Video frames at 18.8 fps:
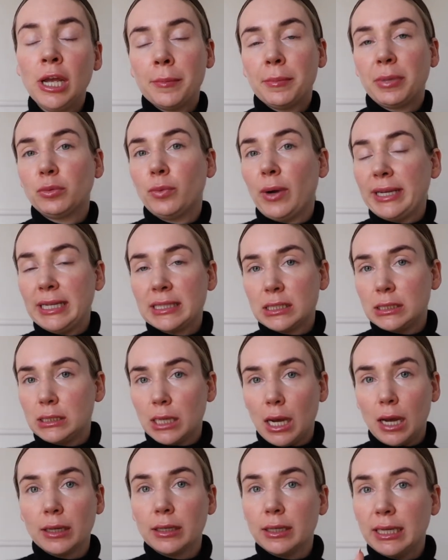but when it's
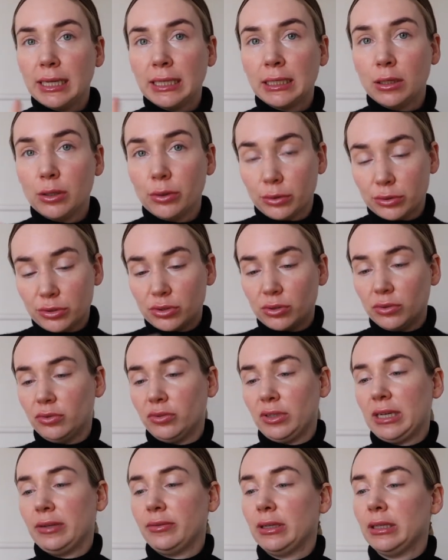done, it looks
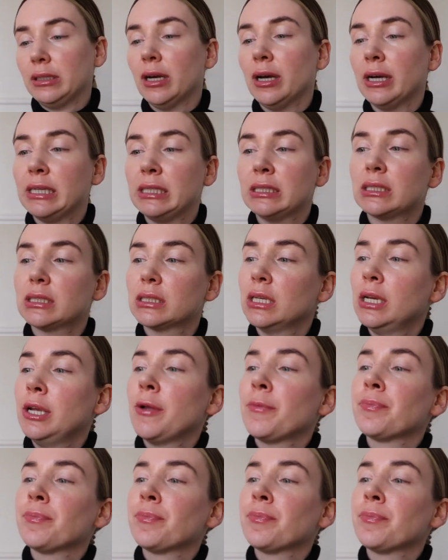really, really nice.